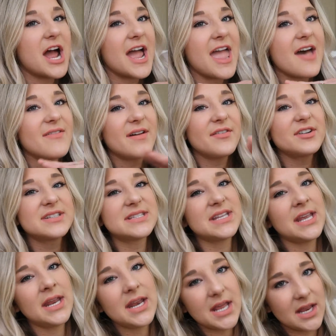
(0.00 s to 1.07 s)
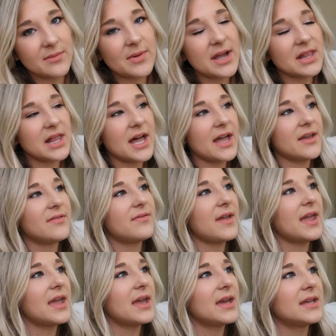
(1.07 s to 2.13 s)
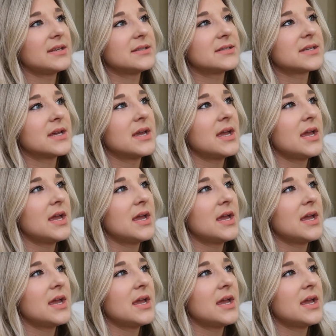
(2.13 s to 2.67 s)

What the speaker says: I have ever seen in my life, and